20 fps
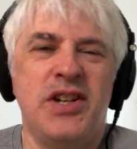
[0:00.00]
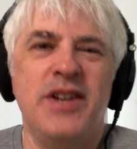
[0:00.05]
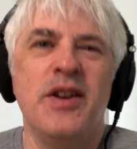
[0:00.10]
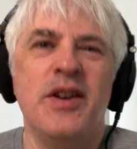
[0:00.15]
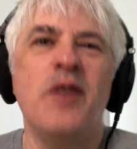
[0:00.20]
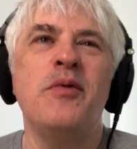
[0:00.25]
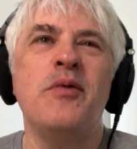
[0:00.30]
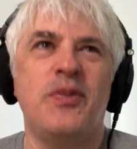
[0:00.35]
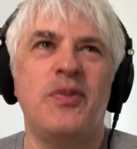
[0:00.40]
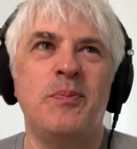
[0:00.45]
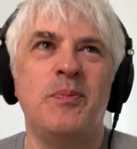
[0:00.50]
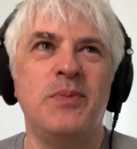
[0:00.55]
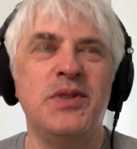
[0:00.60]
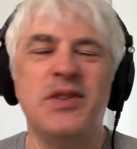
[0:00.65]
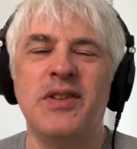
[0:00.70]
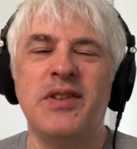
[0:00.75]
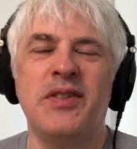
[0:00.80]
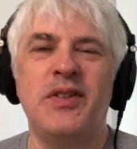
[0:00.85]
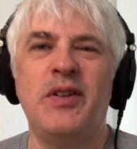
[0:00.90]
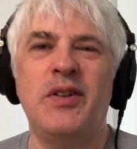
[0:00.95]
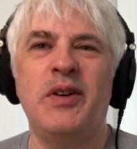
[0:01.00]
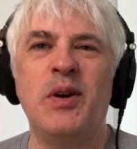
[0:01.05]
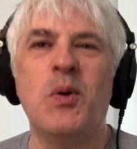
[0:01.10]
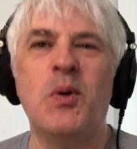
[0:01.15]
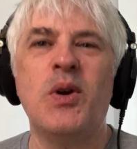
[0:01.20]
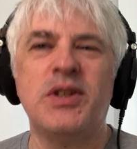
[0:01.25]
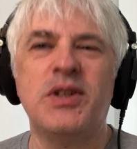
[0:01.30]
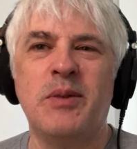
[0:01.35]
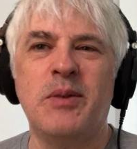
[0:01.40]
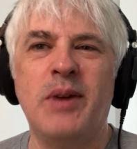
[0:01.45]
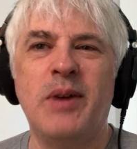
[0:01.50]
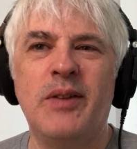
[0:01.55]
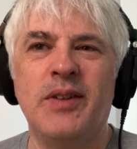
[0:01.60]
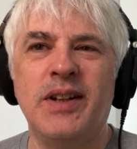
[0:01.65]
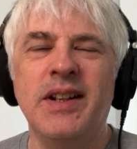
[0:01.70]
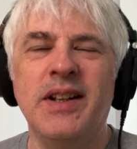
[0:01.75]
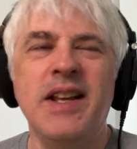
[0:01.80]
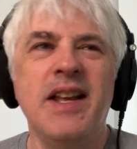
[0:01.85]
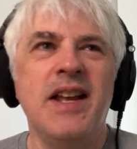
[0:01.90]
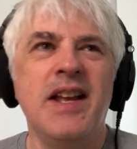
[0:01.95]
no music theory
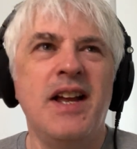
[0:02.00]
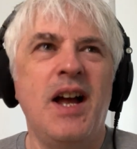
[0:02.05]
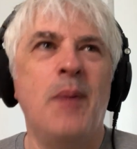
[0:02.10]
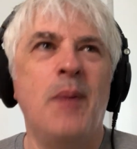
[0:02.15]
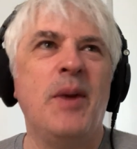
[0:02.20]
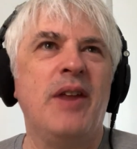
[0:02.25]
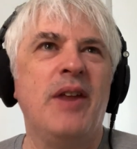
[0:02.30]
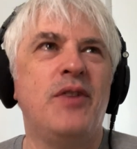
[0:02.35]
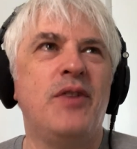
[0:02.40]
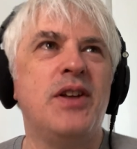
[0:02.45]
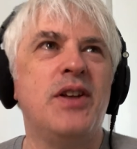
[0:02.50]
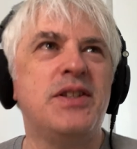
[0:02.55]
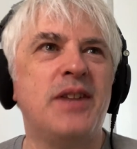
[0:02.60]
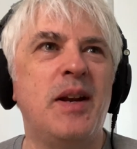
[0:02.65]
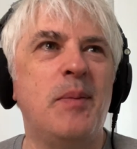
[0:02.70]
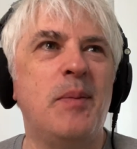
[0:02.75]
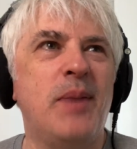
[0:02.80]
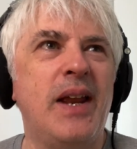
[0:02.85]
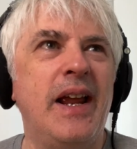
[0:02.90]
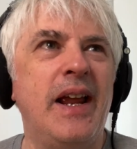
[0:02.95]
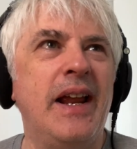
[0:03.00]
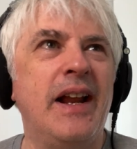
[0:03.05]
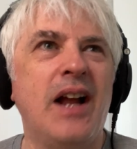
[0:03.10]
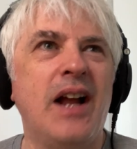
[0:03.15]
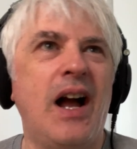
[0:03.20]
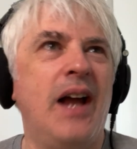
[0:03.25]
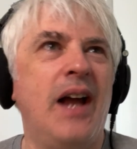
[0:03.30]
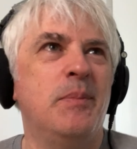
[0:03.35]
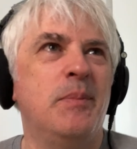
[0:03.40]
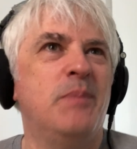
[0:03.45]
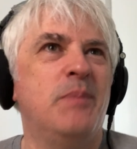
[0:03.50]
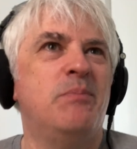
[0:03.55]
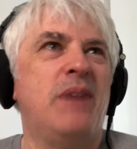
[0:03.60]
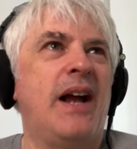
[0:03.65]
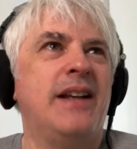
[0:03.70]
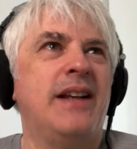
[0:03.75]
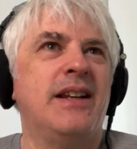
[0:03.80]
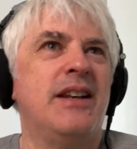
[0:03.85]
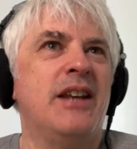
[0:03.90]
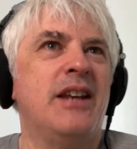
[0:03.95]
whatsoever. And when I first started playing, I
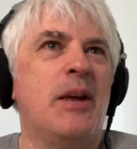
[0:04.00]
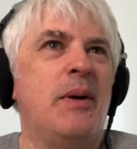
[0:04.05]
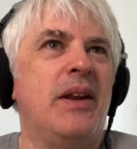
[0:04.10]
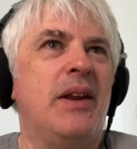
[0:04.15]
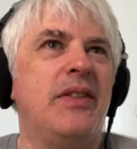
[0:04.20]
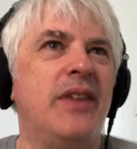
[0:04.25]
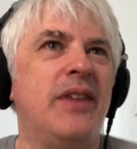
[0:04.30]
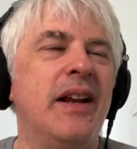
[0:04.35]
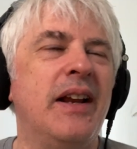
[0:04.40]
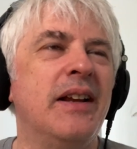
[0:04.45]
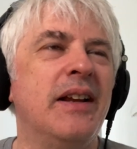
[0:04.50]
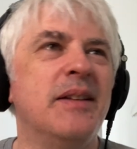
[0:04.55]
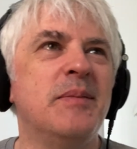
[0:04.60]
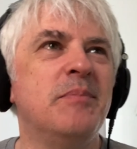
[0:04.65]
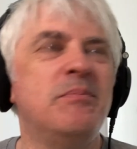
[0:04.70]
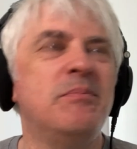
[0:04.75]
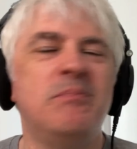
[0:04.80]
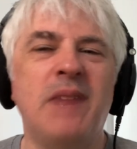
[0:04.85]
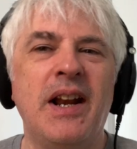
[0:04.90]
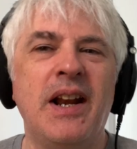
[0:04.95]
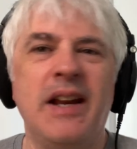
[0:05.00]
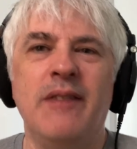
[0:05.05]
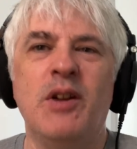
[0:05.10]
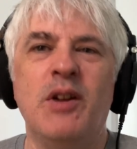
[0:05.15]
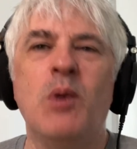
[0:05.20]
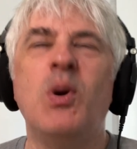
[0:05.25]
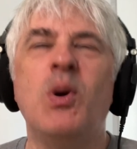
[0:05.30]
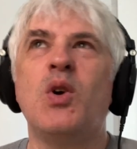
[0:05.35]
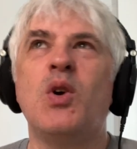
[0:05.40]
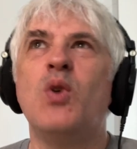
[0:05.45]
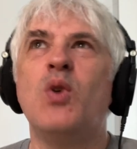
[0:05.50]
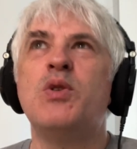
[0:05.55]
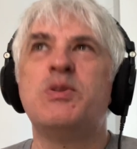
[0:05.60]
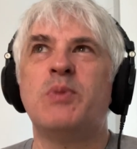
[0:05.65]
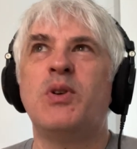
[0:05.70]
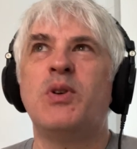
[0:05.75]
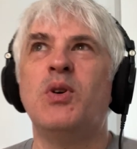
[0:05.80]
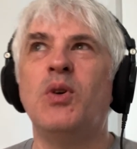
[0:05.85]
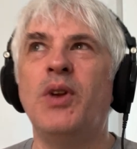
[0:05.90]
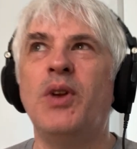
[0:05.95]
didn't know anything. I didn't even know what chords
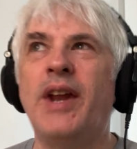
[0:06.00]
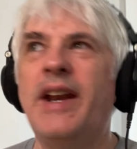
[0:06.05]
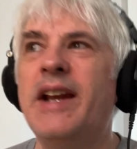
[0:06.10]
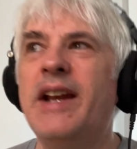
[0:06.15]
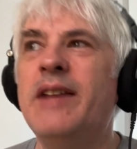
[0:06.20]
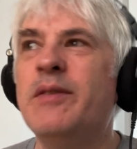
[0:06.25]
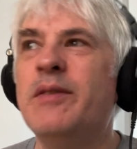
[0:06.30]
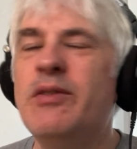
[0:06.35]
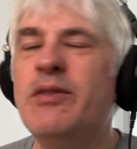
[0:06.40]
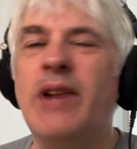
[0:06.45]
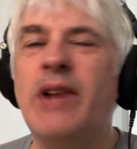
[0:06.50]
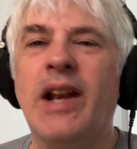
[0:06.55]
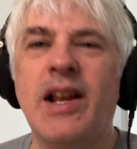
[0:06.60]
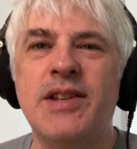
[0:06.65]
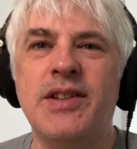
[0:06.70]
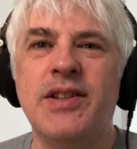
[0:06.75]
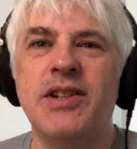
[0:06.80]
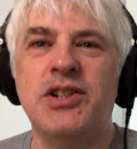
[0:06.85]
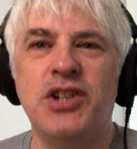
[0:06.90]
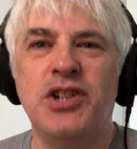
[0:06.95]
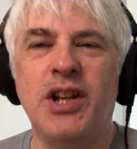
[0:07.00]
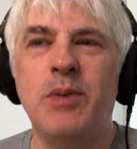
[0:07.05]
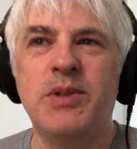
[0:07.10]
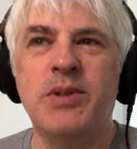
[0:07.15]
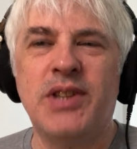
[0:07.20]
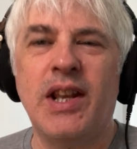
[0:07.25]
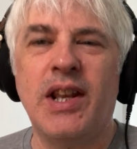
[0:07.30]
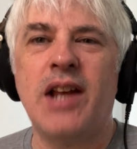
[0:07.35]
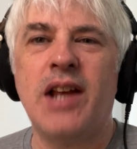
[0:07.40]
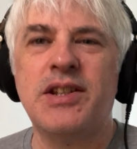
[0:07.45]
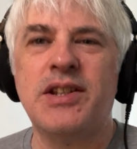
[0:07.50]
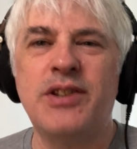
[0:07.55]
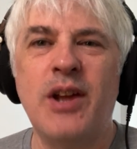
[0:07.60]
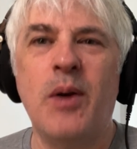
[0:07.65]
were called. I didn't even realize that G was the last